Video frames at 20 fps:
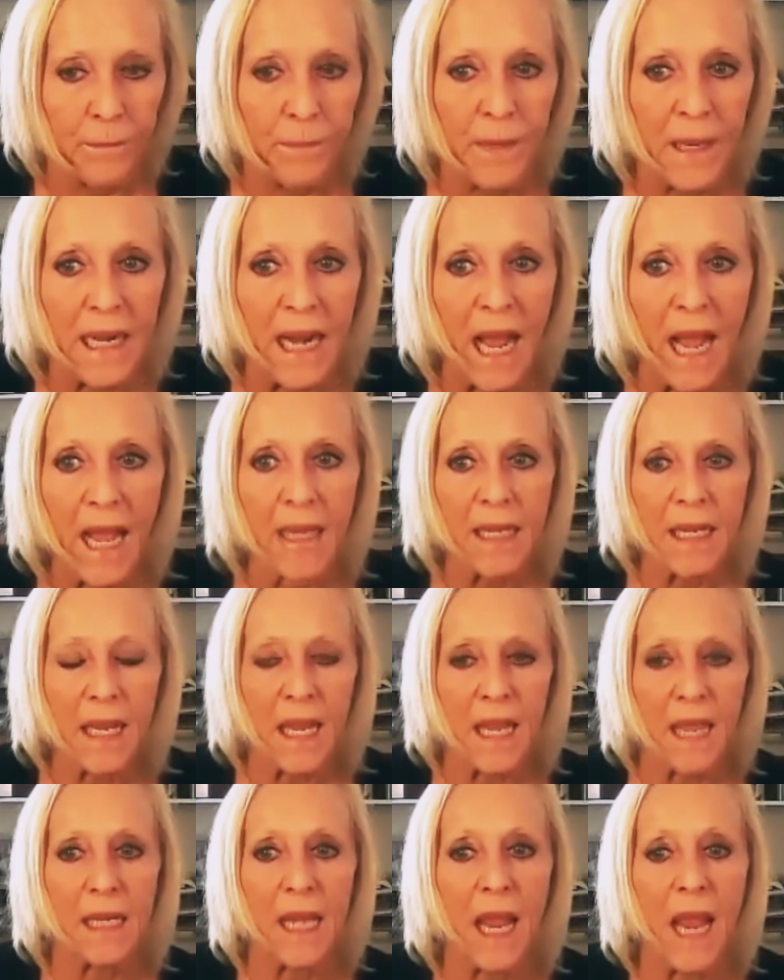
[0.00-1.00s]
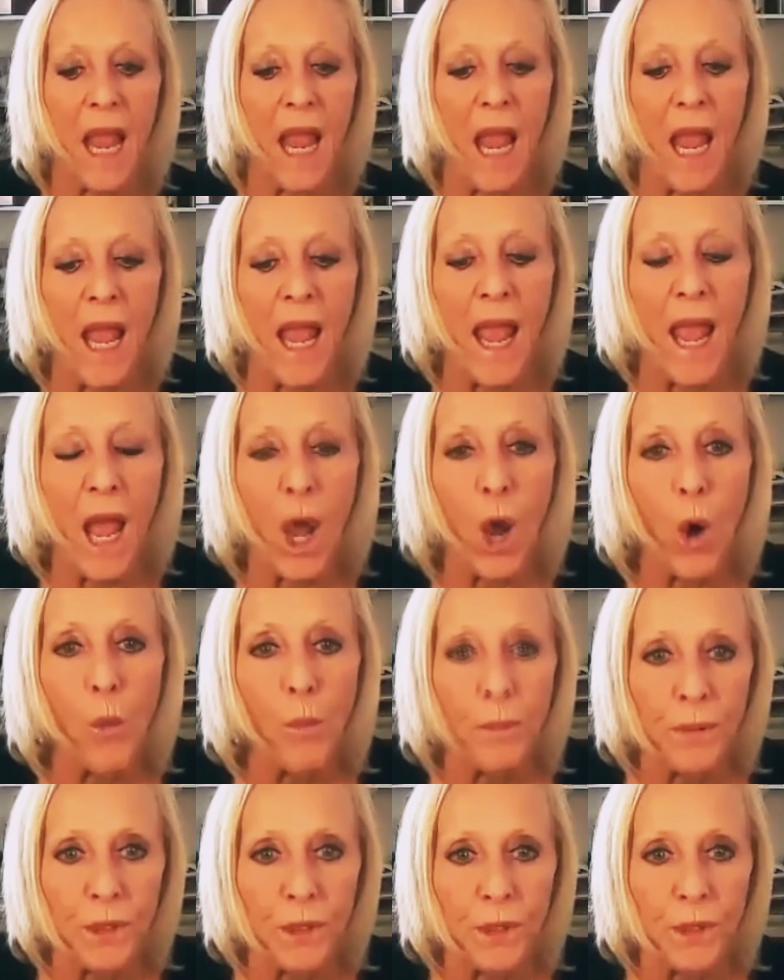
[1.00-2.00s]
but I can
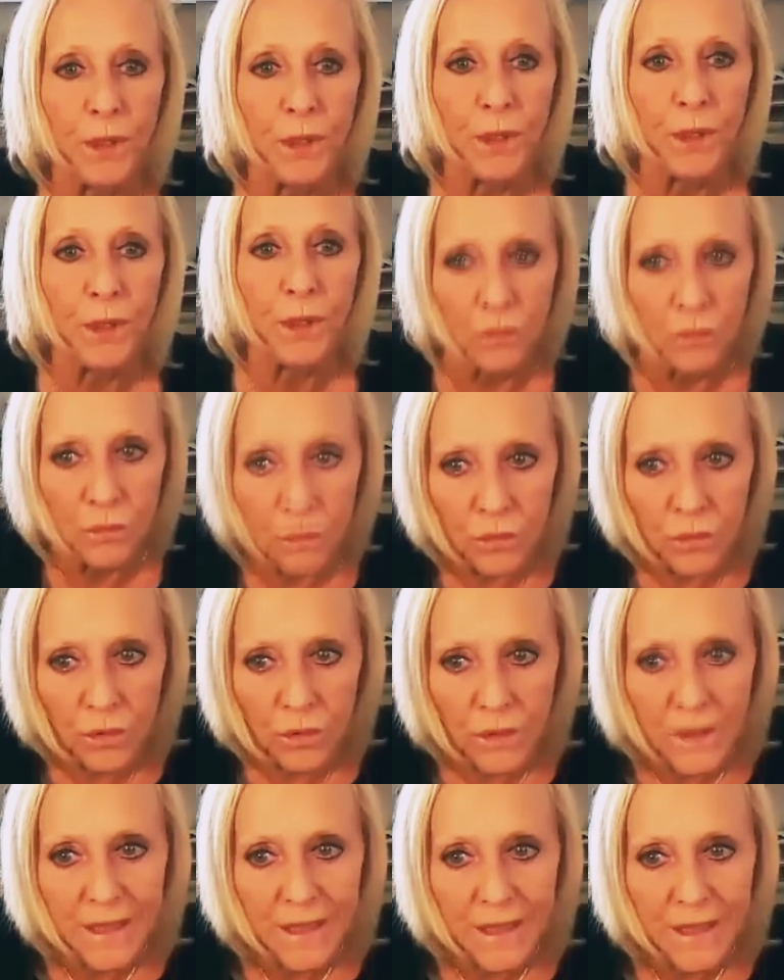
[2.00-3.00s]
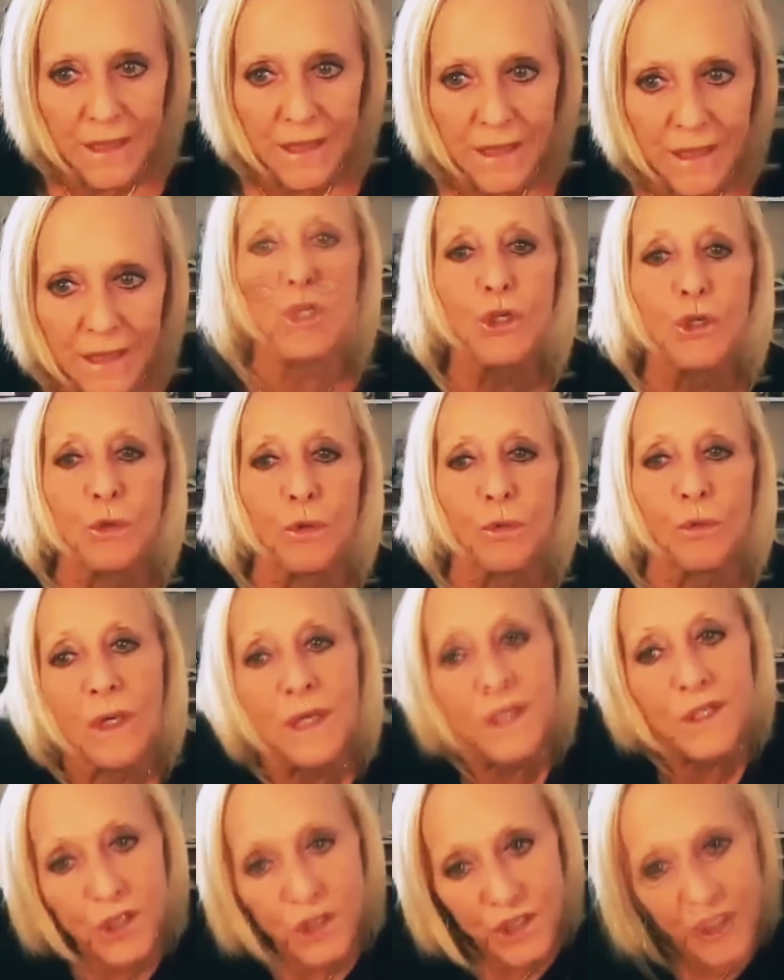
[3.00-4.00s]
help you, guide you,
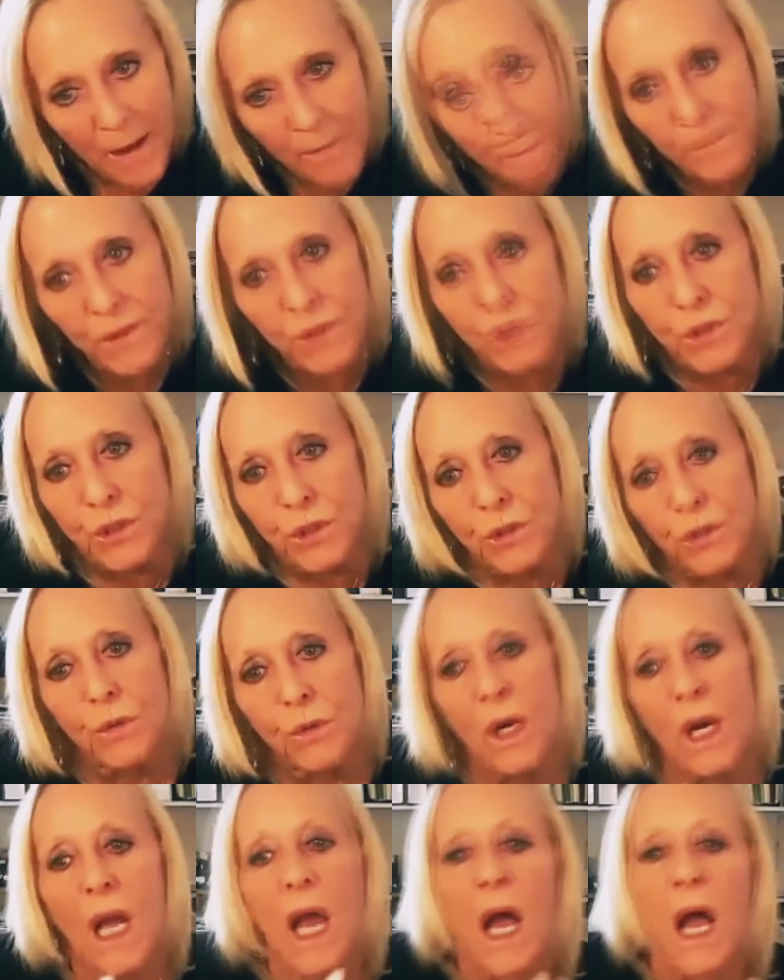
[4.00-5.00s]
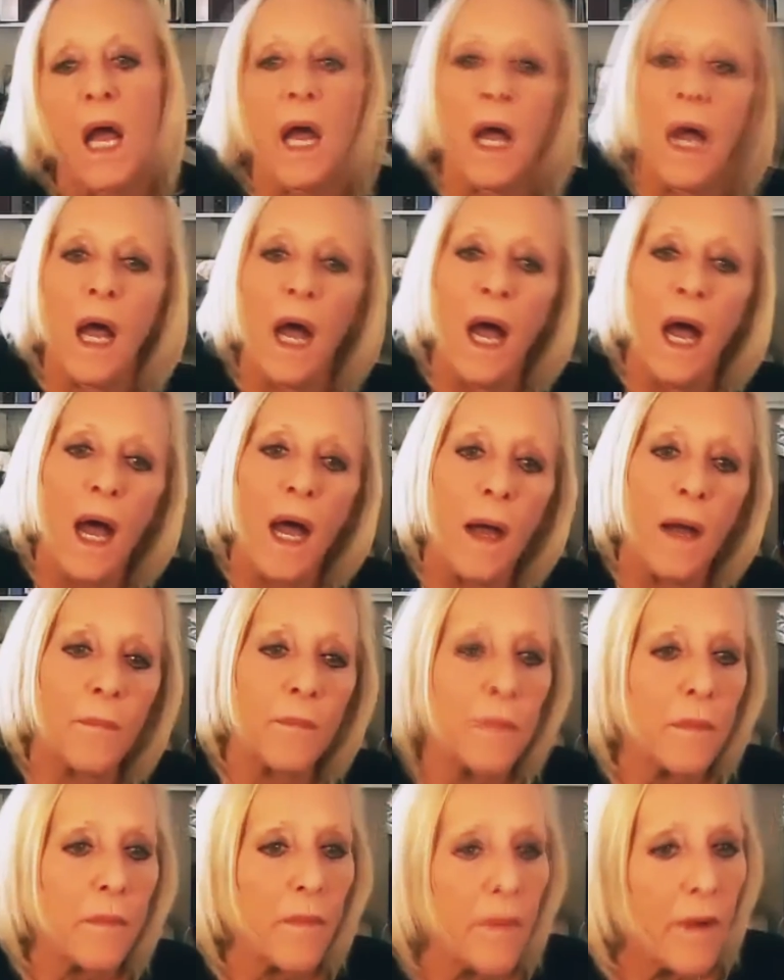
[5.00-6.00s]
shepherd you,
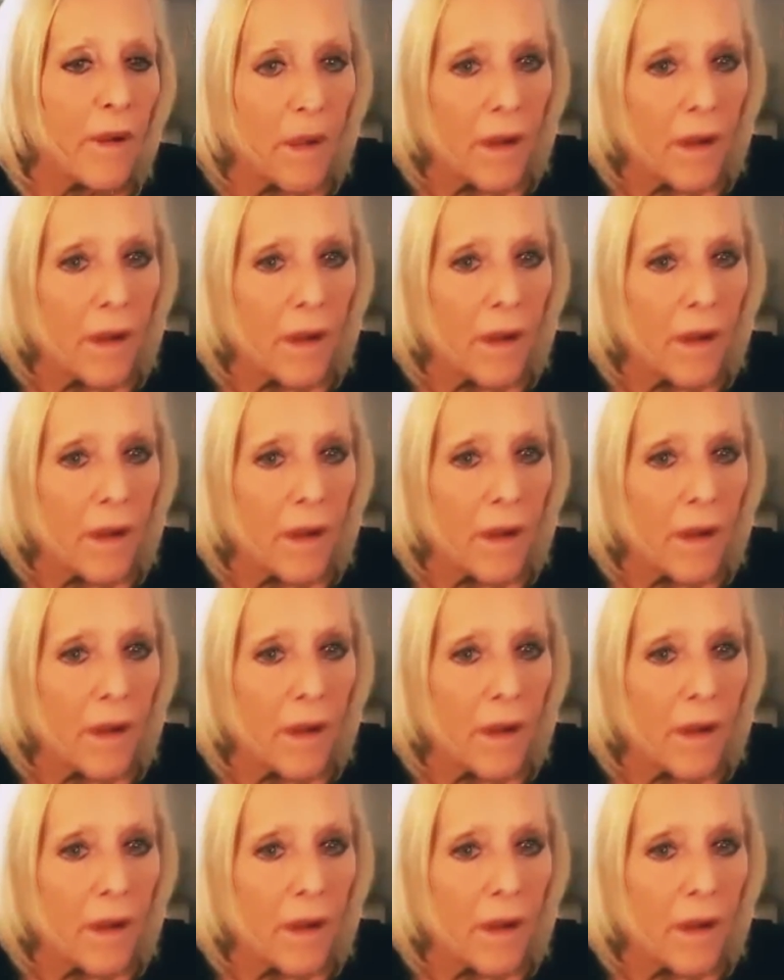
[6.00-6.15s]
um,